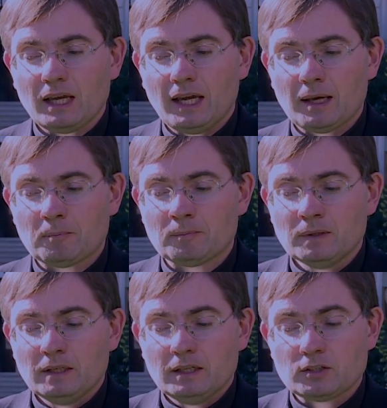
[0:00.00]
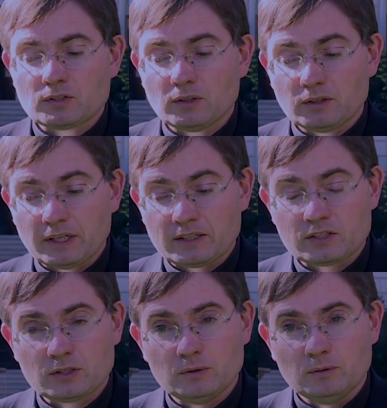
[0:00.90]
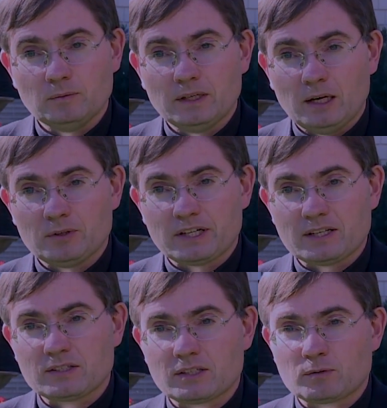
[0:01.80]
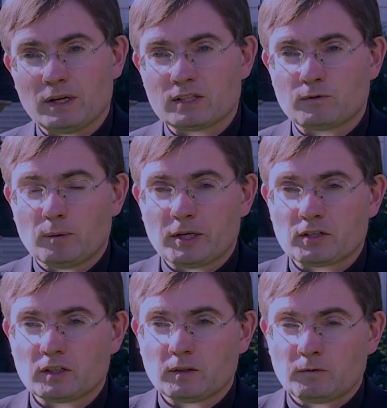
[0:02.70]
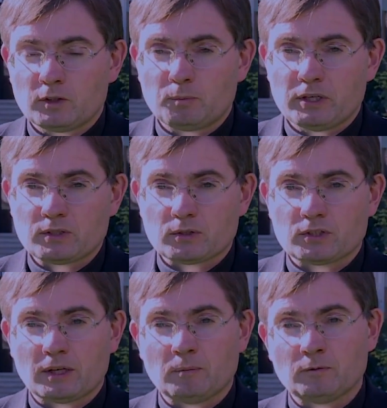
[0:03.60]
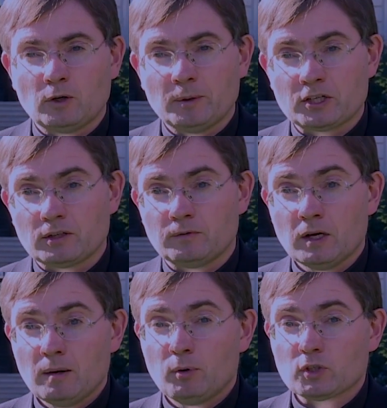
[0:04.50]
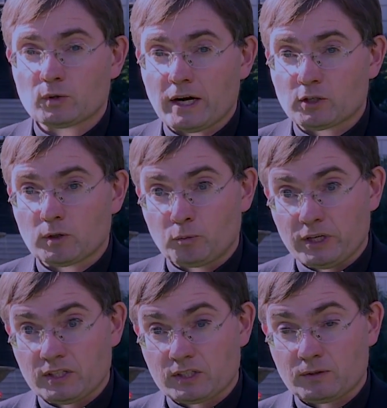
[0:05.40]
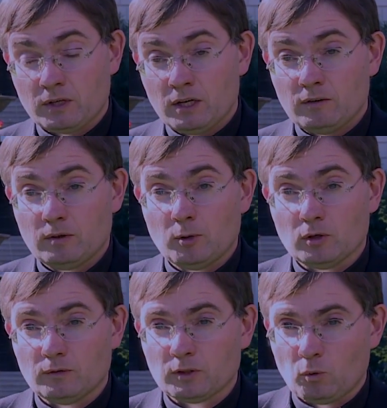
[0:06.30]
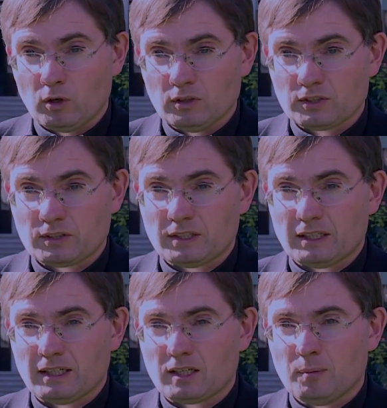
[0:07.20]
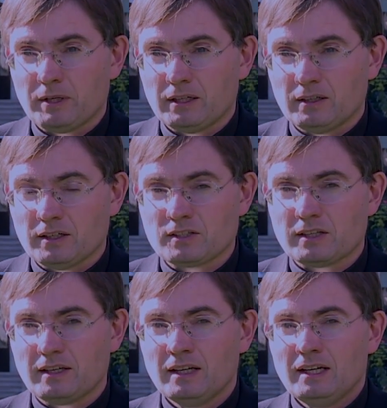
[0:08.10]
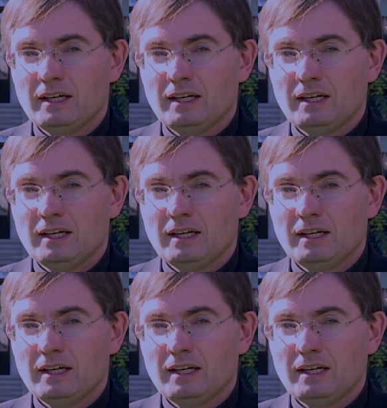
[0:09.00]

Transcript: It does other things too nowadays, as well as formations for the priesthood, formation of postgraduate priests from all over the world that they come here. And it's a